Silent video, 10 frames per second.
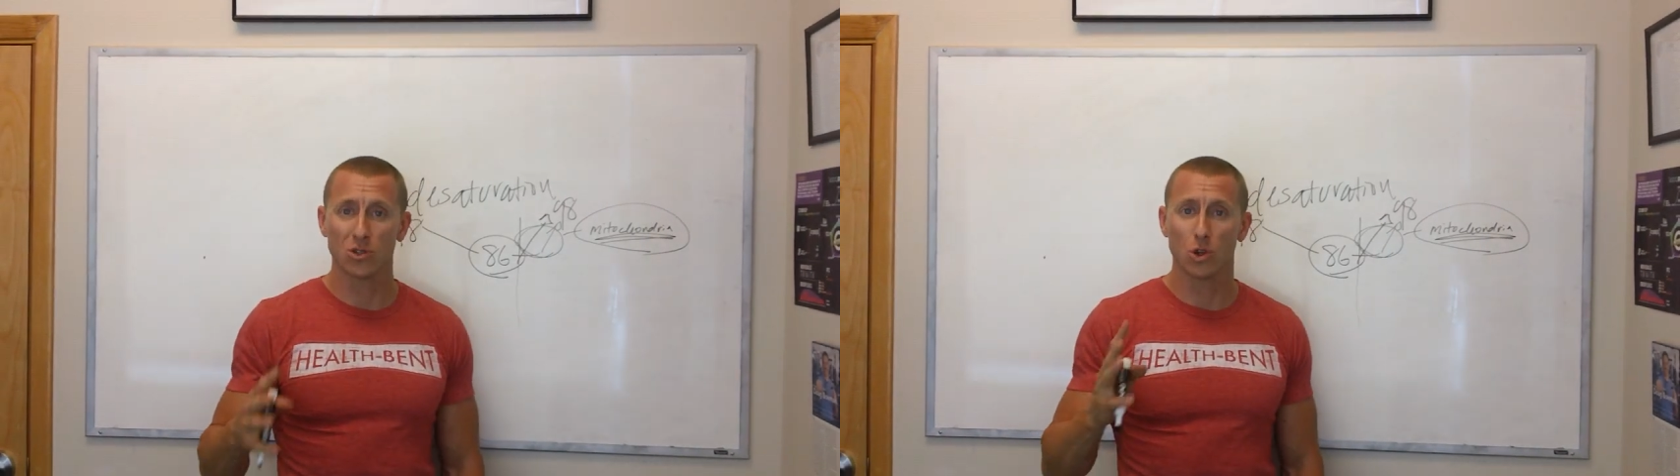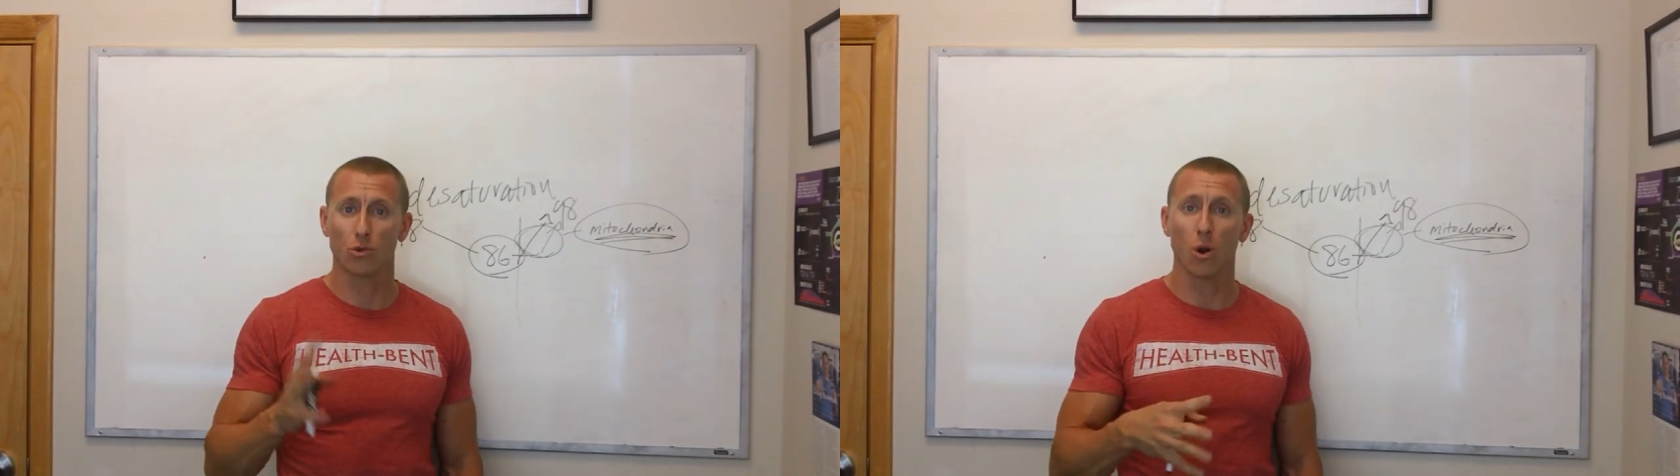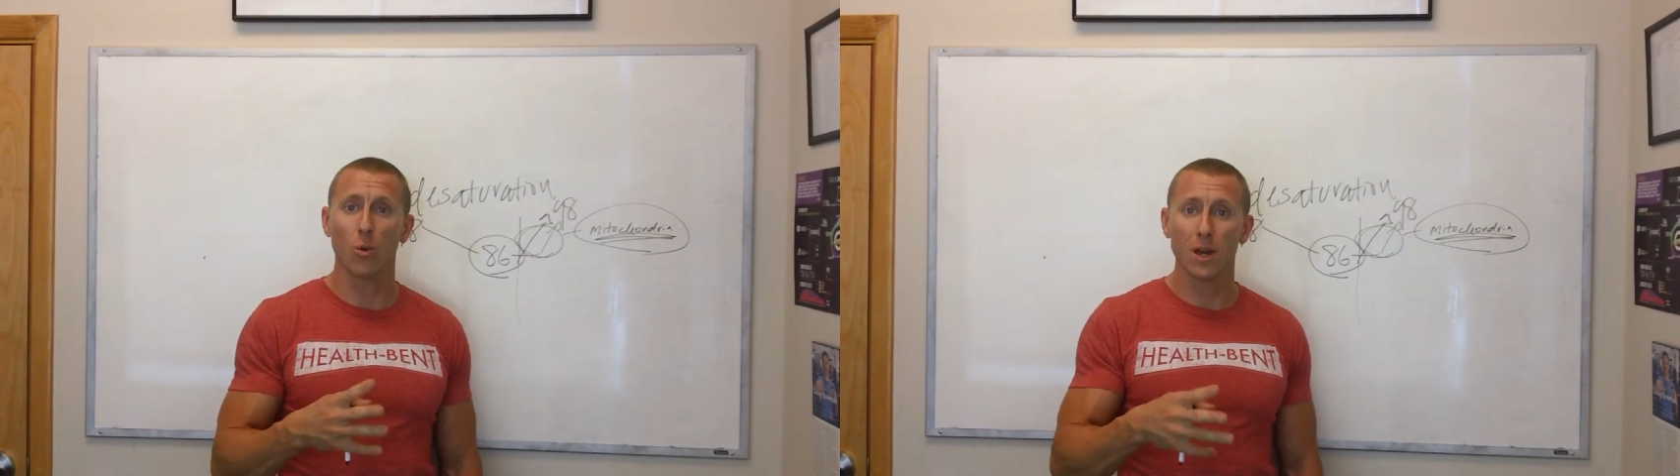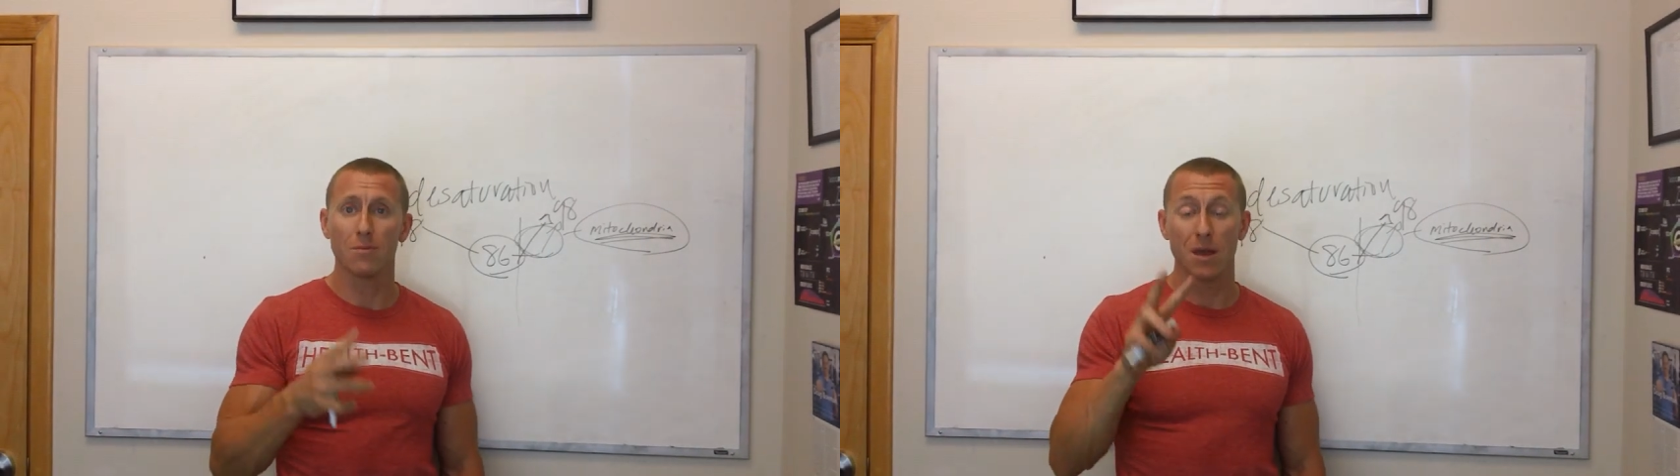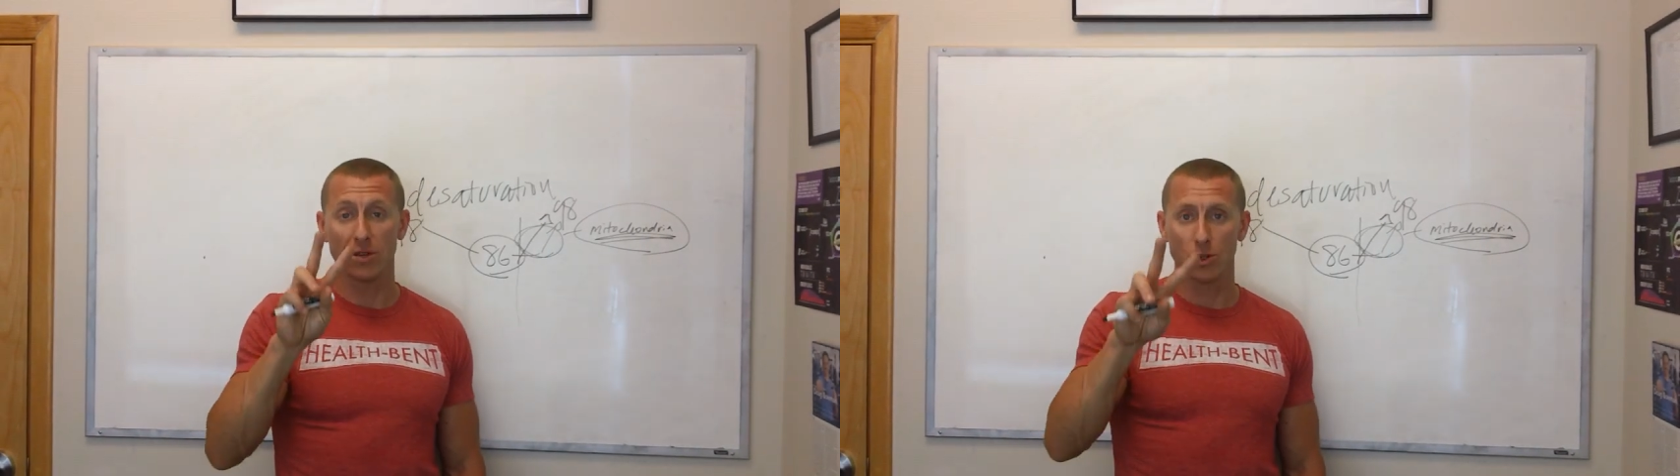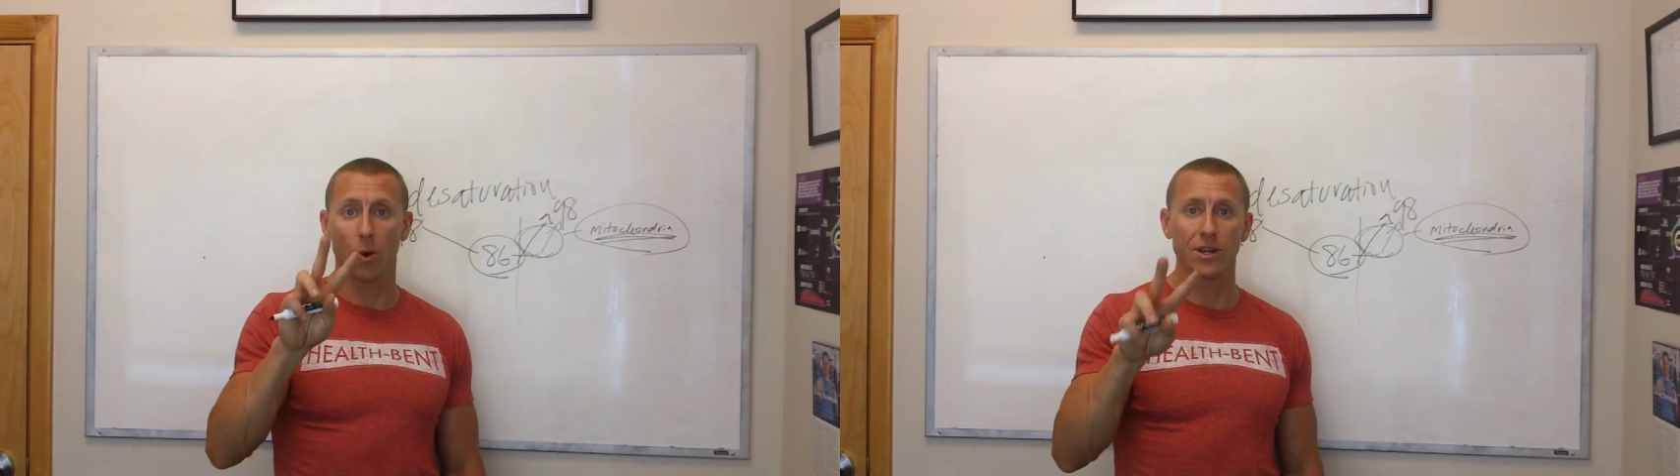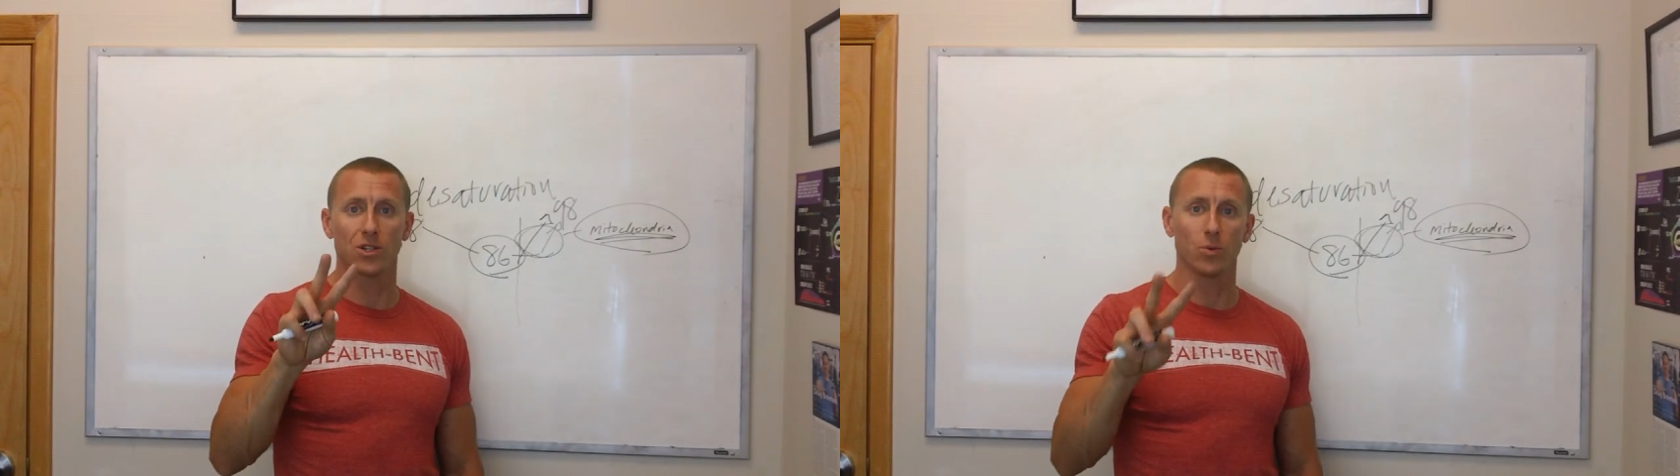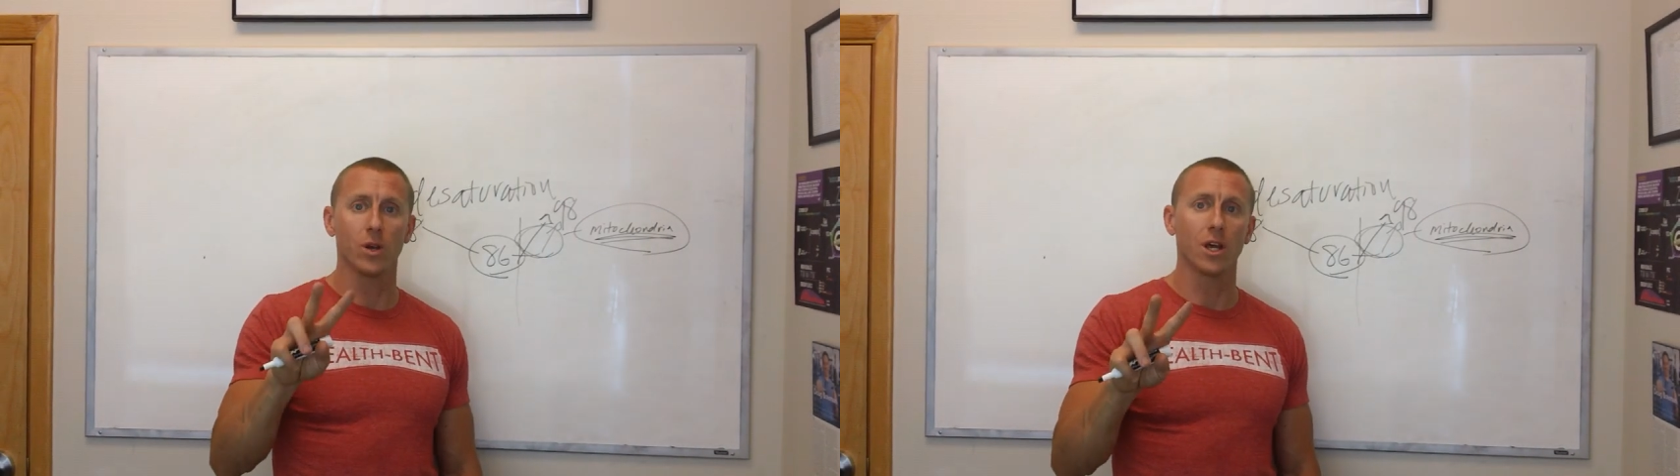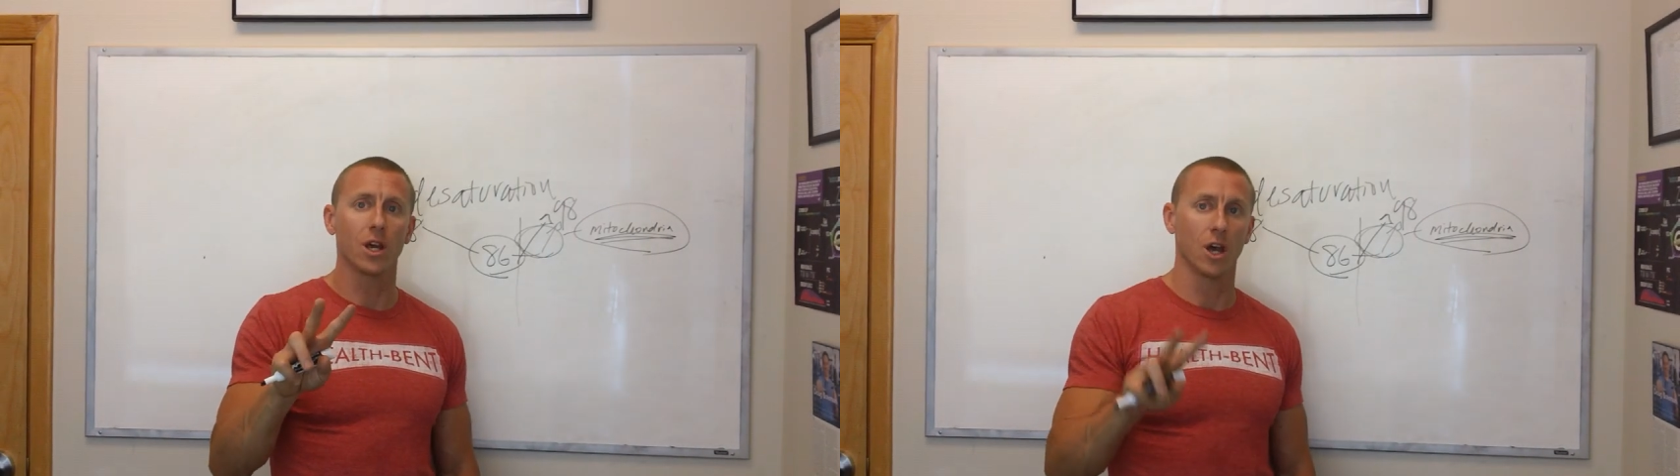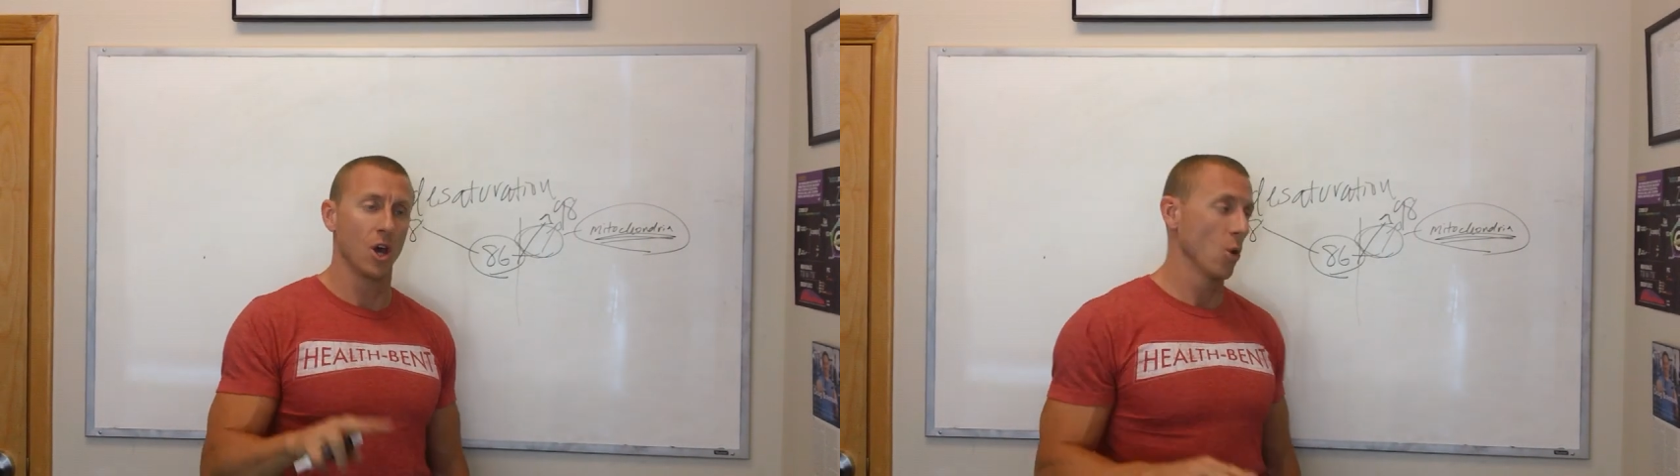is to throw in maybe twice a week